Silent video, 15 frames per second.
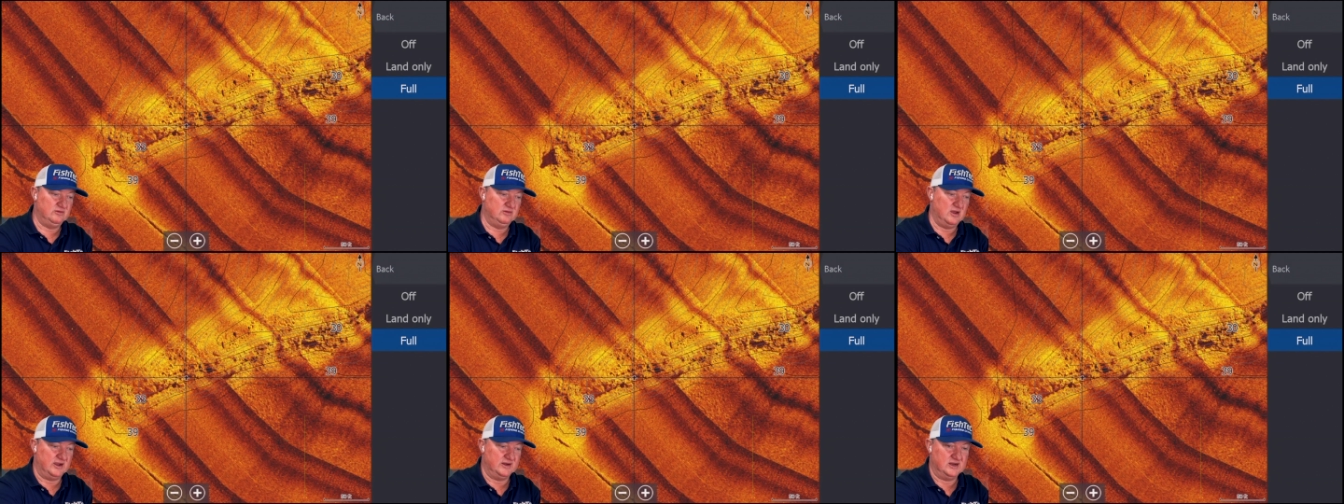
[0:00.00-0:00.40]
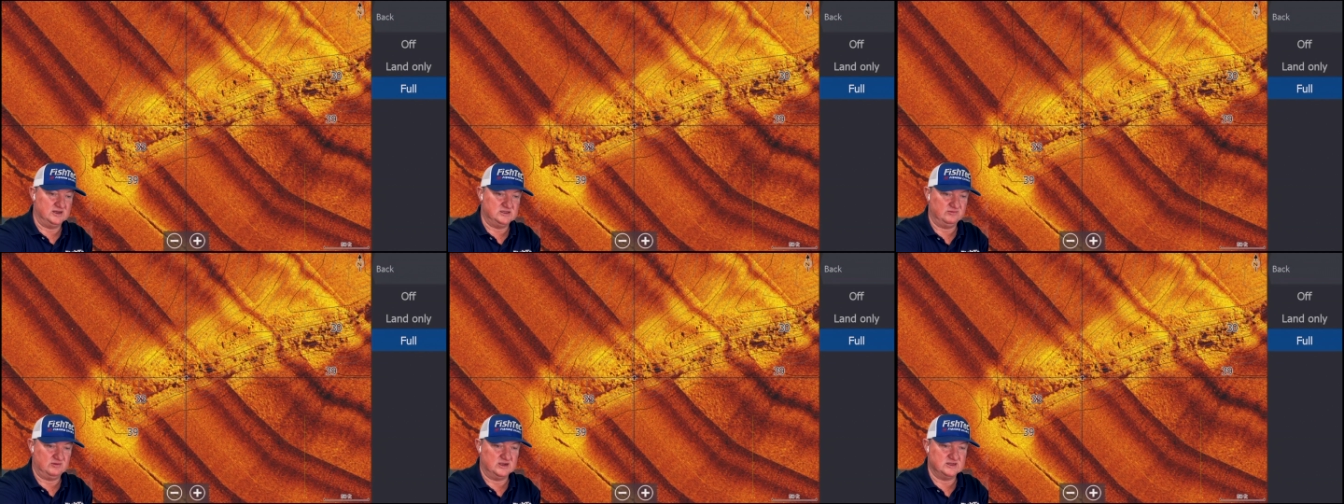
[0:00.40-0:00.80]

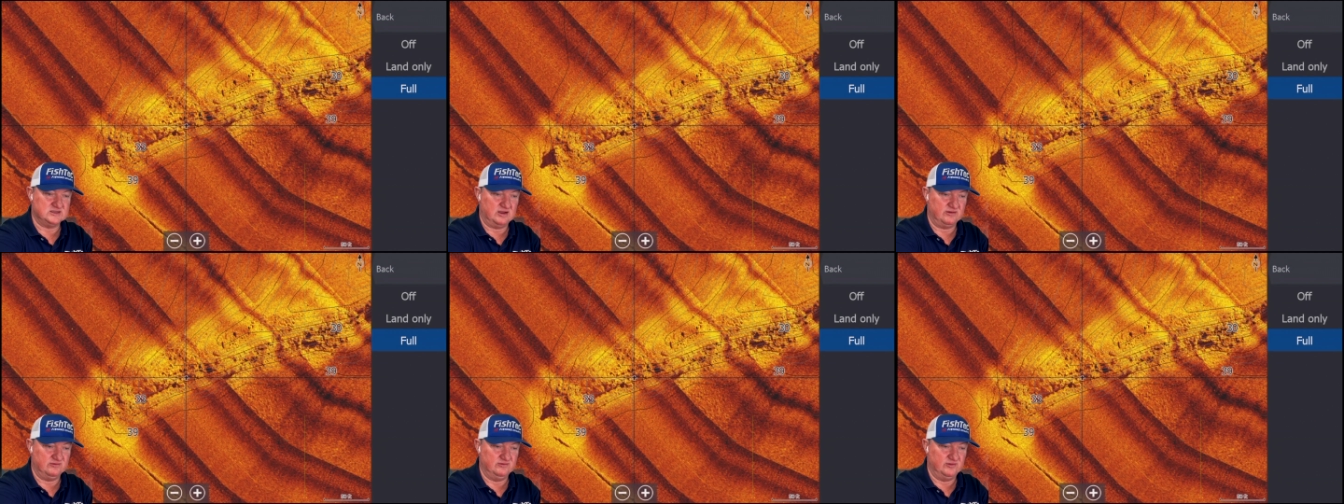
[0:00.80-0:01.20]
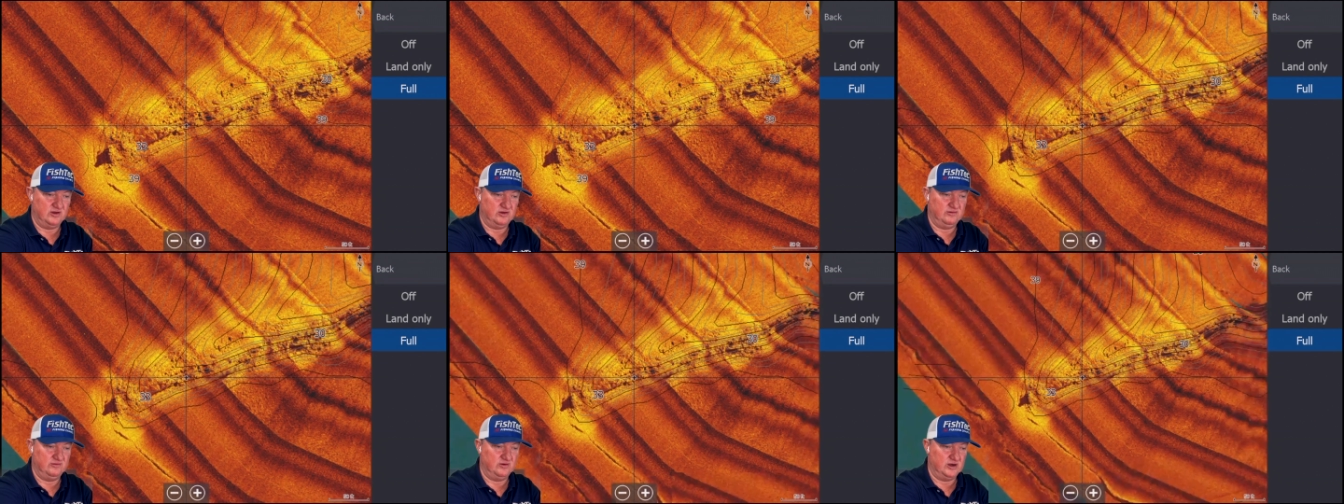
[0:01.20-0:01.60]
Identify stuff
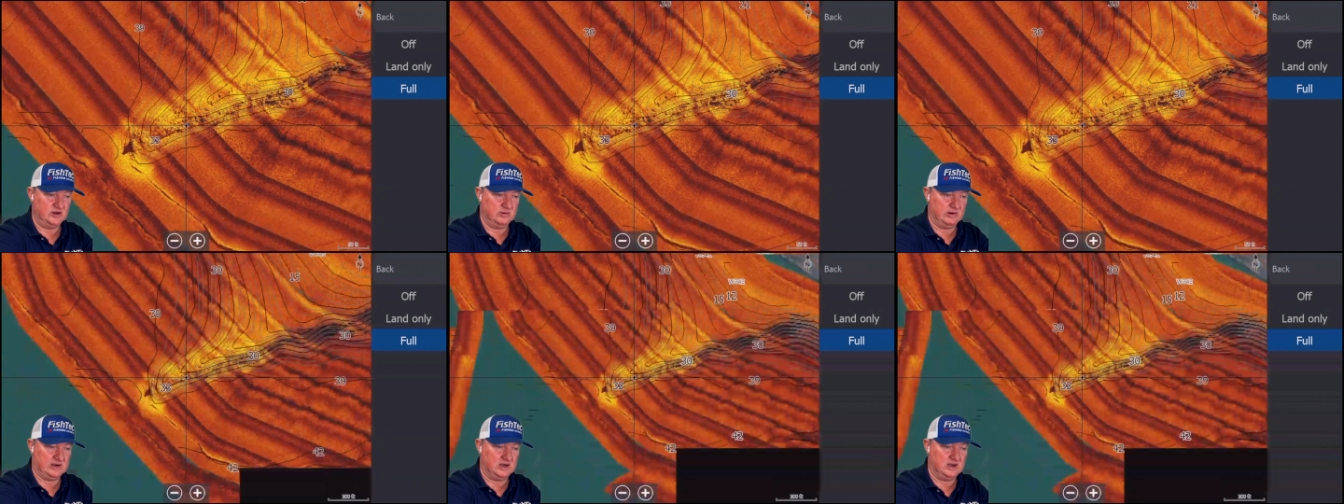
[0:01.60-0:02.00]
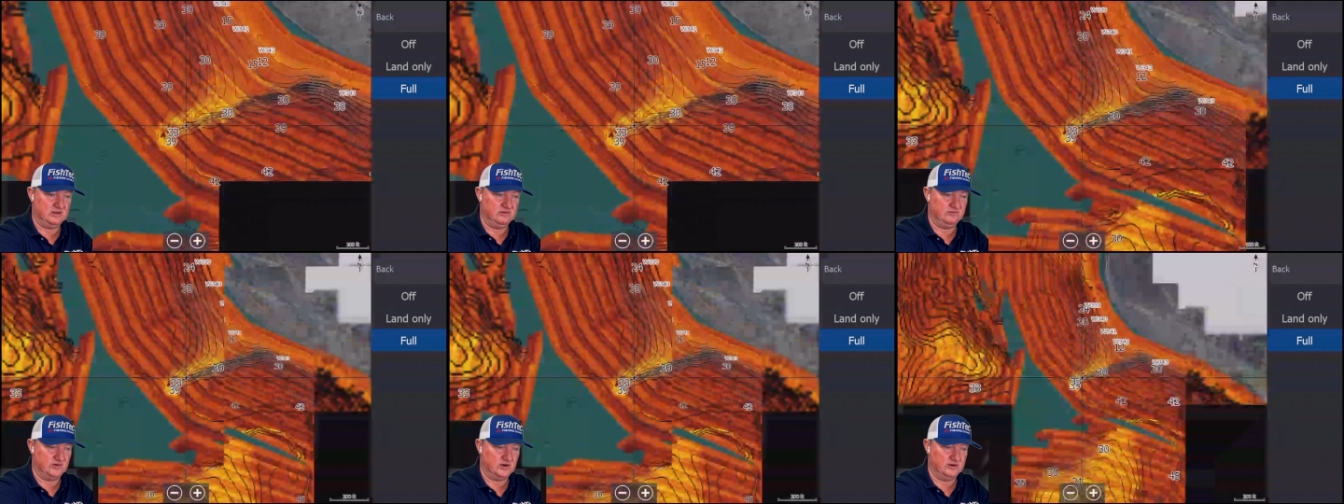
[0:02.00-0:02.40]
very, very quickly,
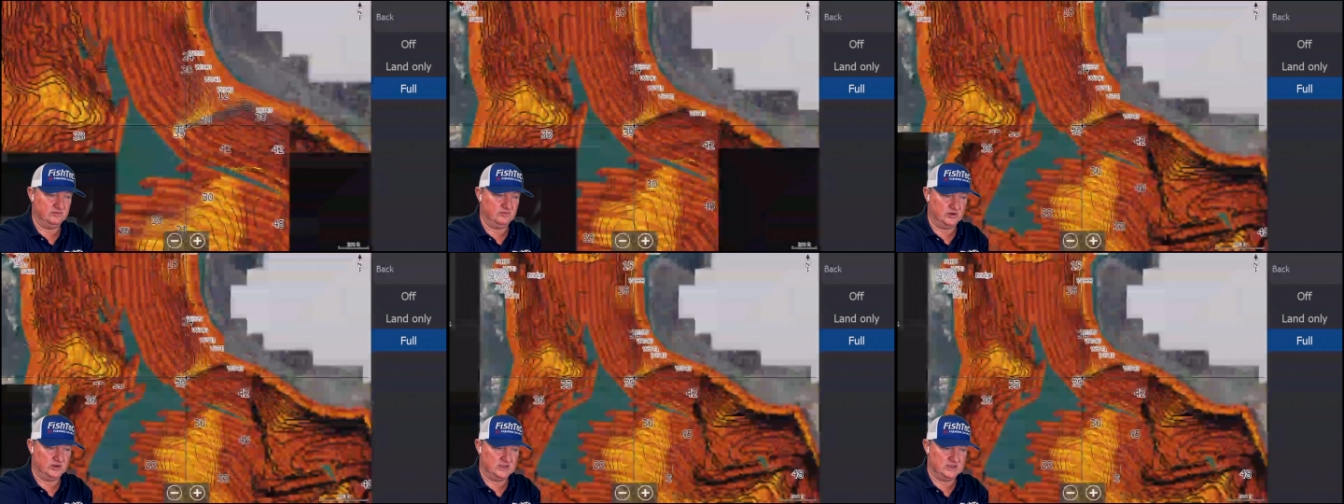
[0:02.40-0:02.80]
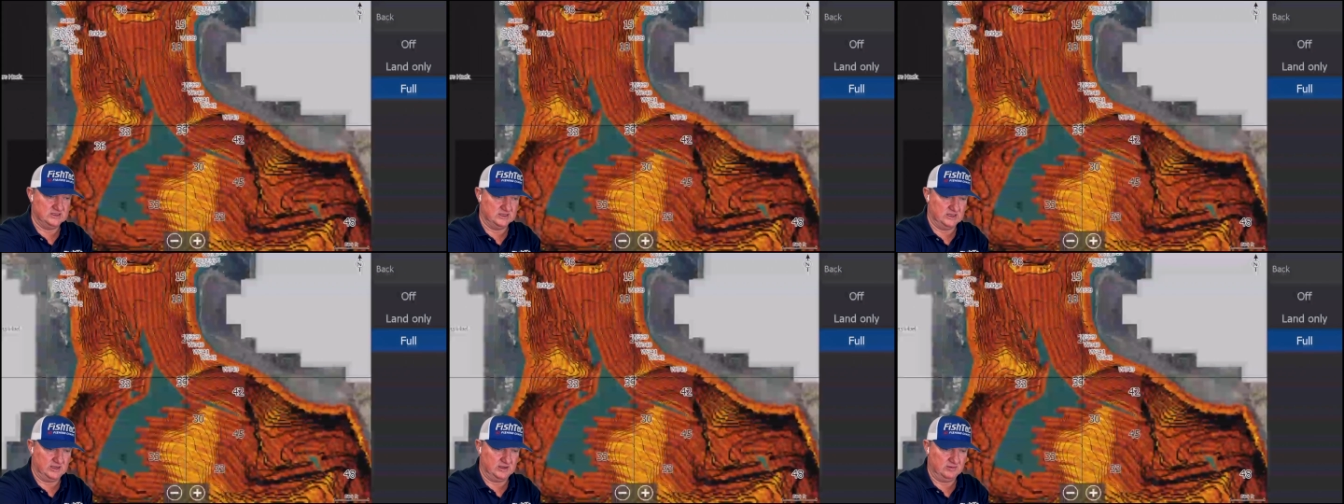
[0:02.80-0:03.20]
very, very
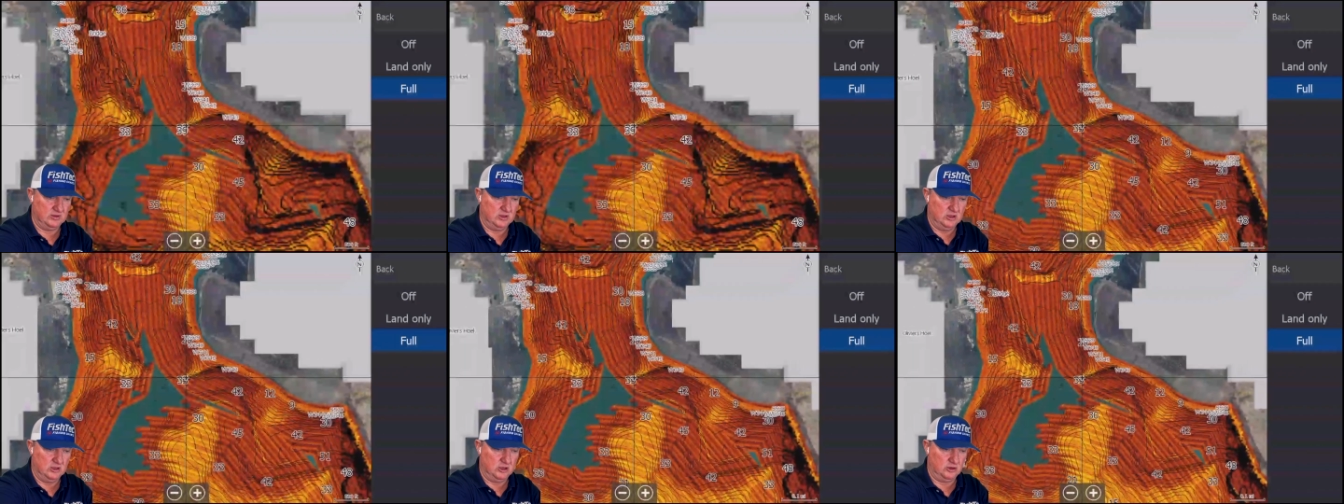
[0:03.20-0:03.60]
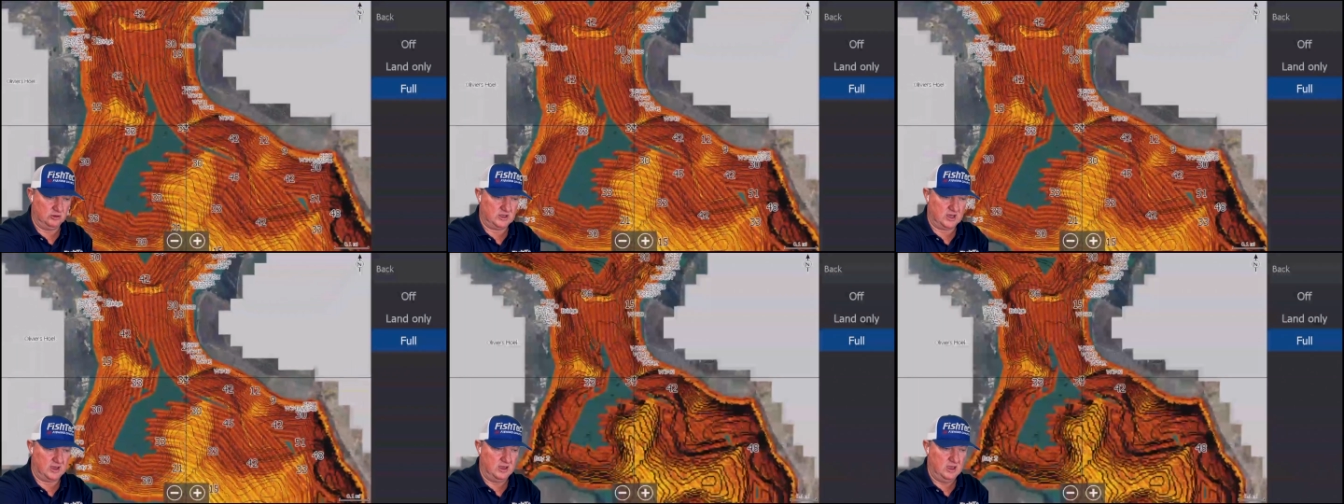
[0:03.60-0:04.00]
easily.
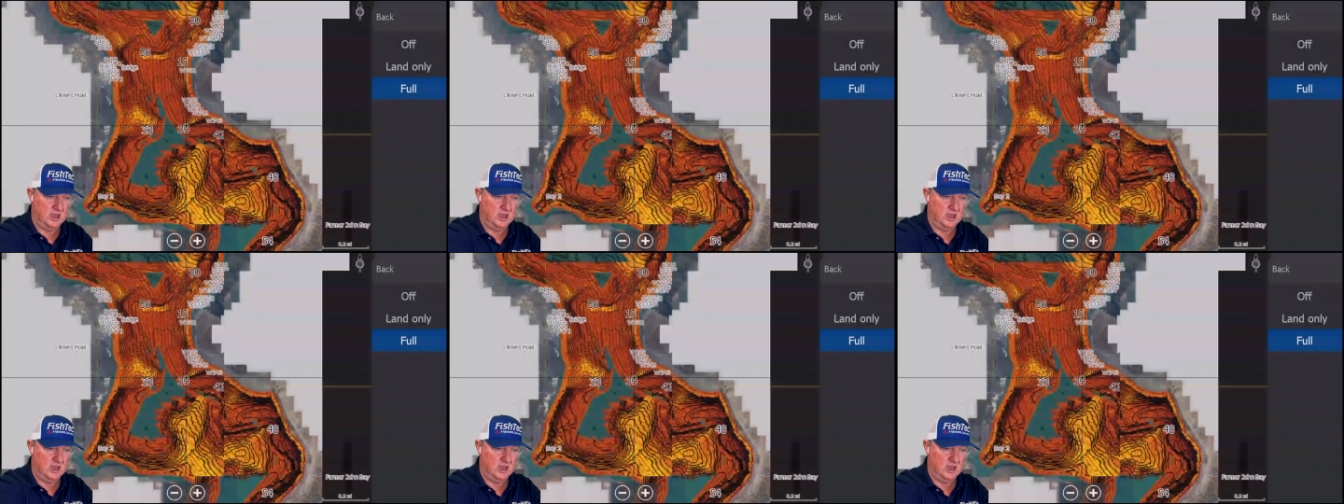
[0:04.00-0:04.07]
Okay,